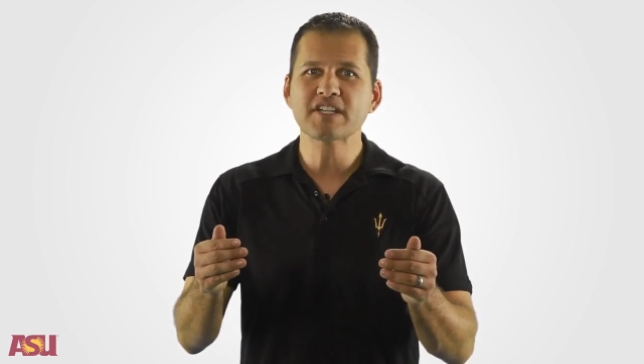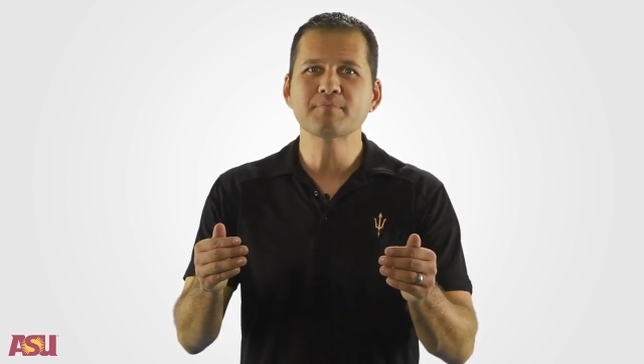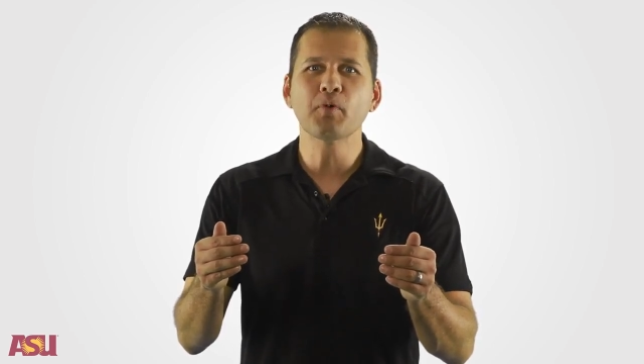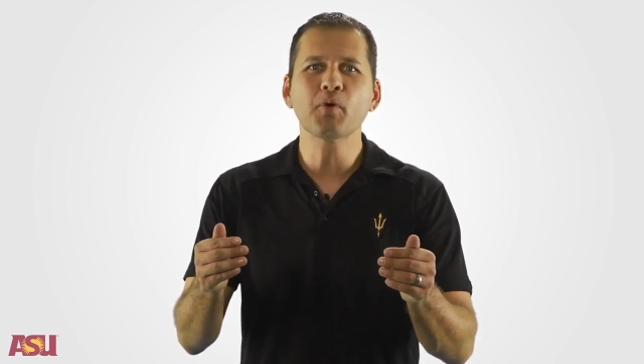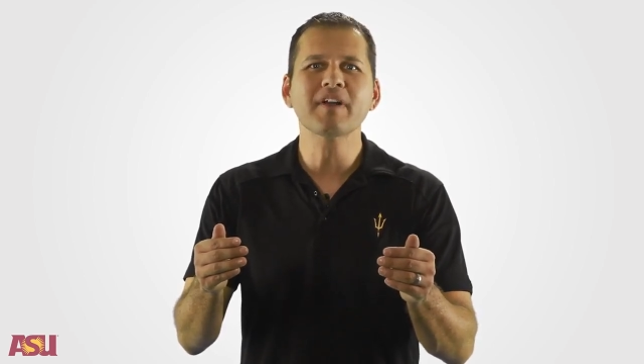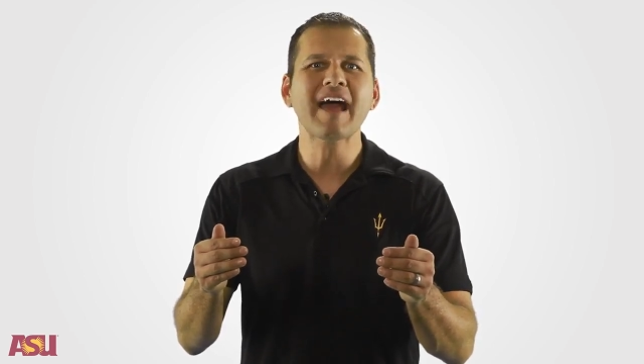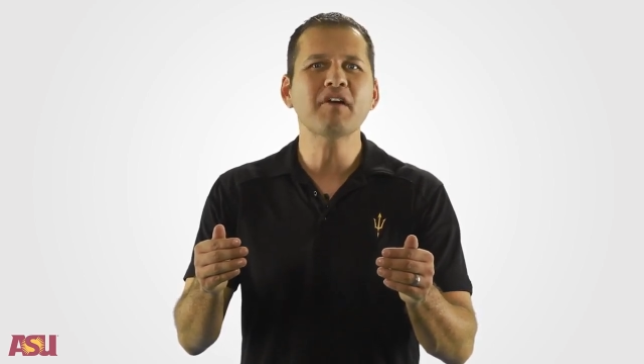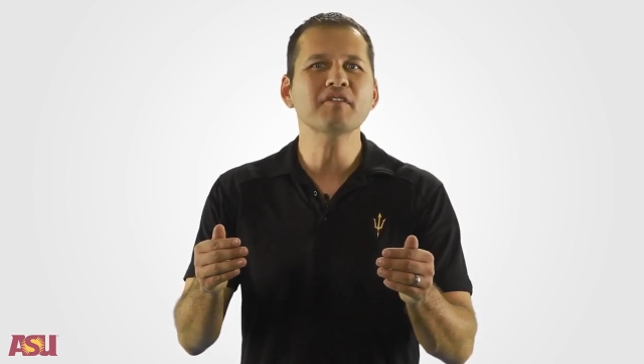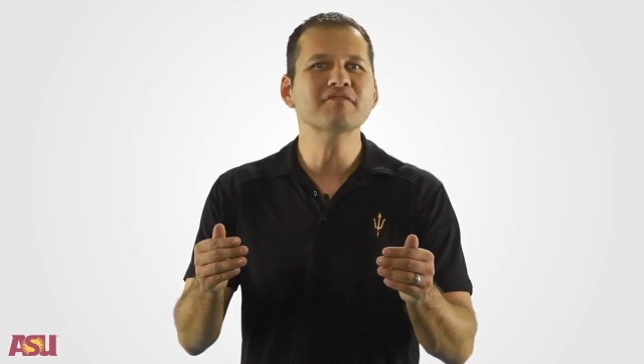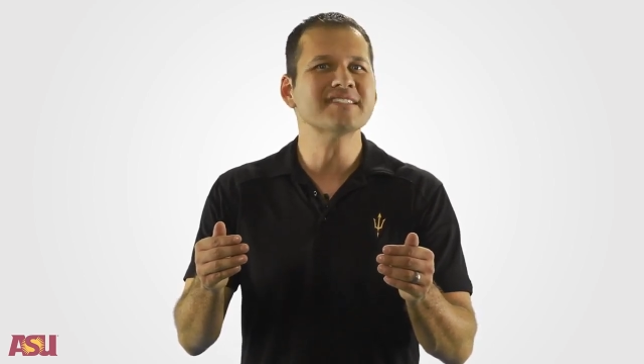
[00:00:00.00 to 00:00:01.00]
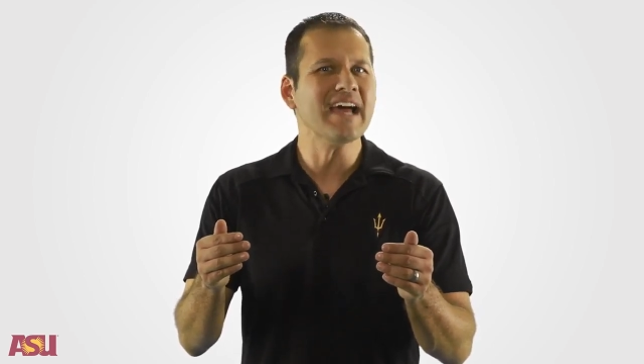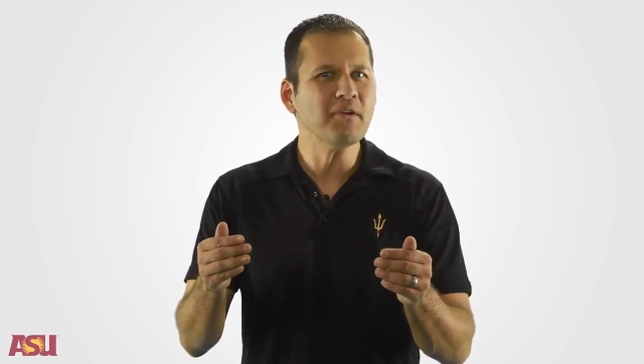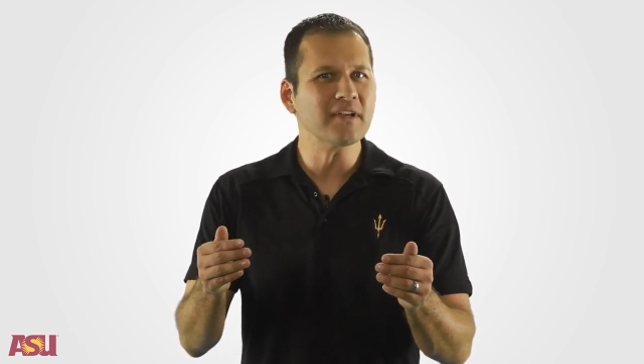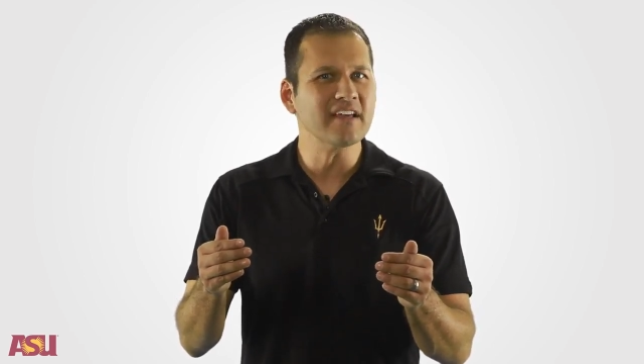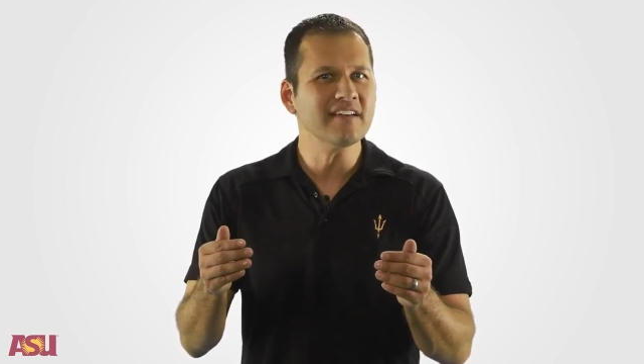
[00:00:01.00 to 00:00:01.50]
is born out of
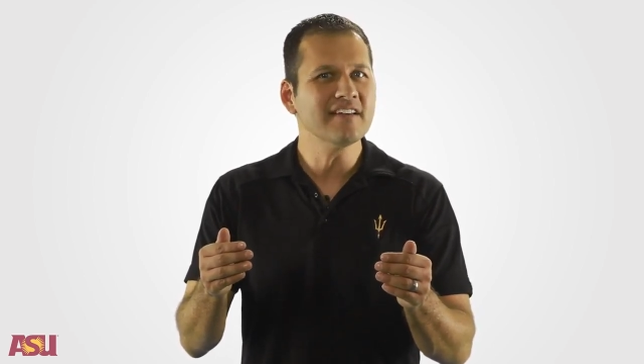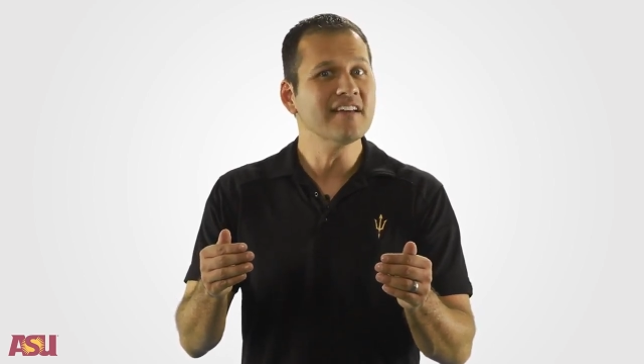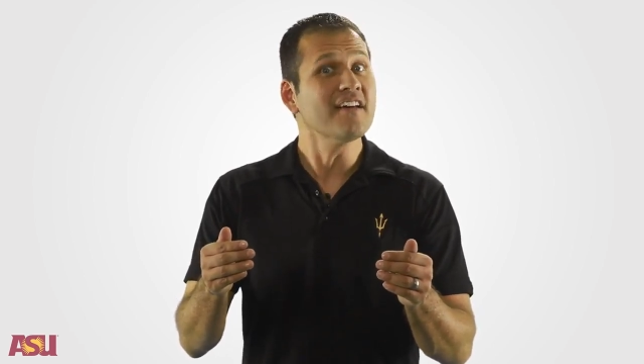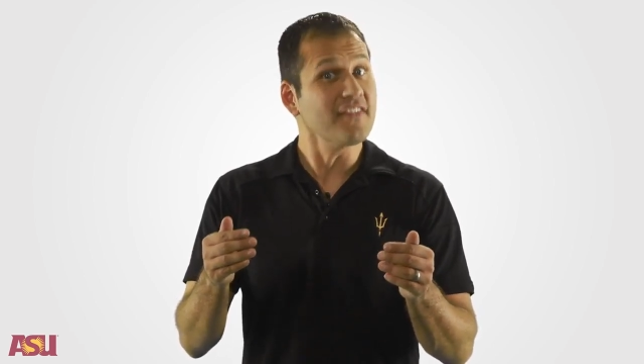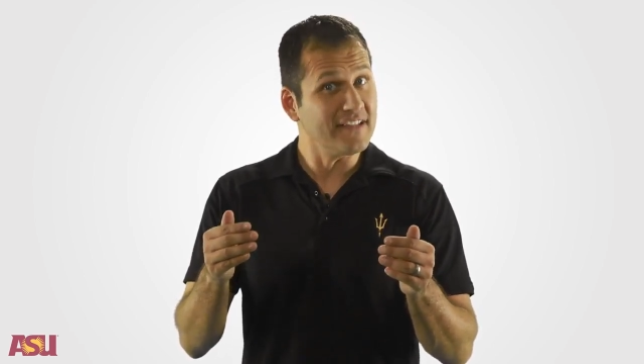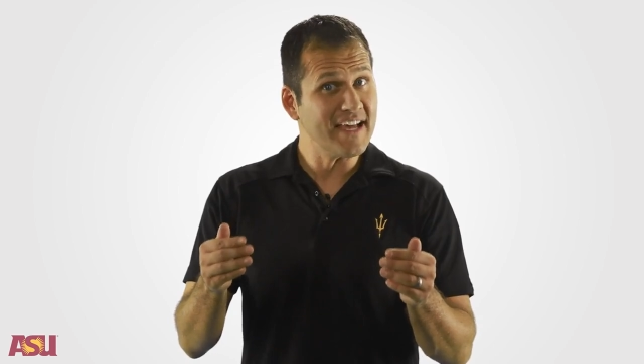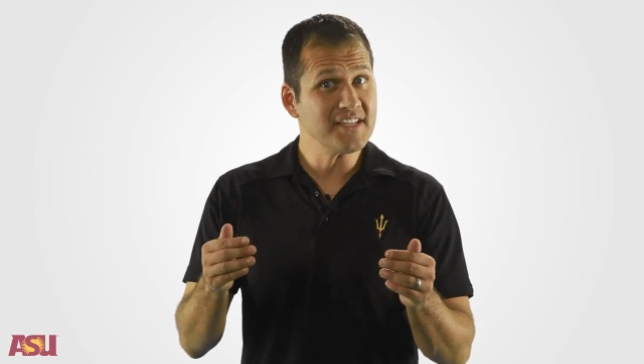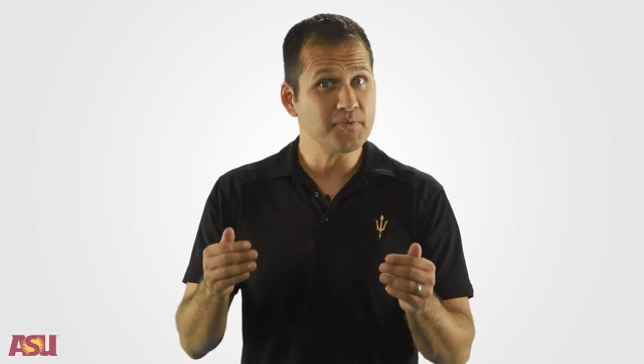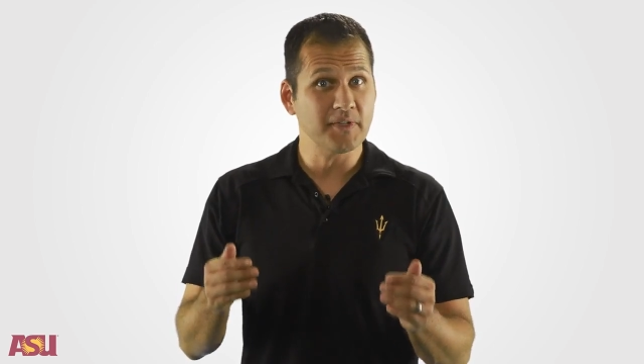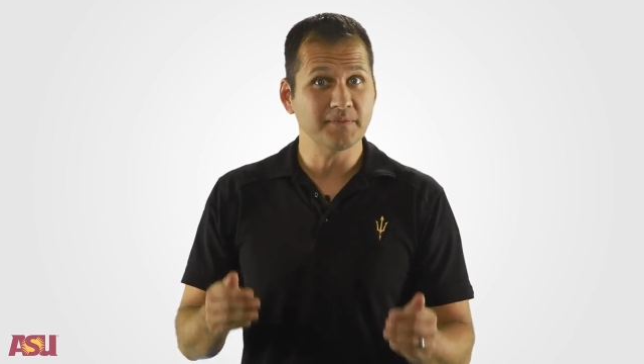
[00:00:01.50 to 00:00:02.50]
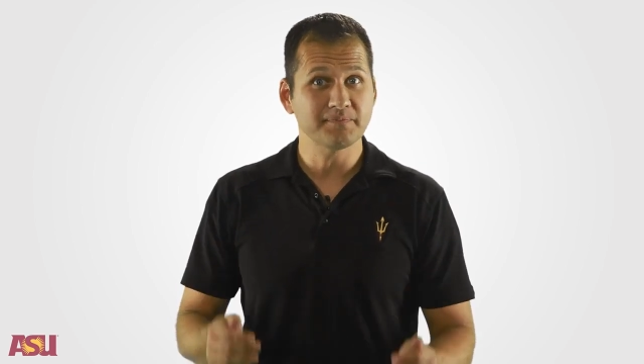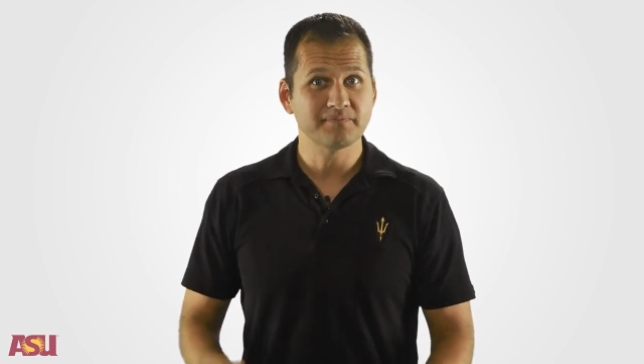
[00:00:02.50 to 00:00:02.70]
doubting the last one.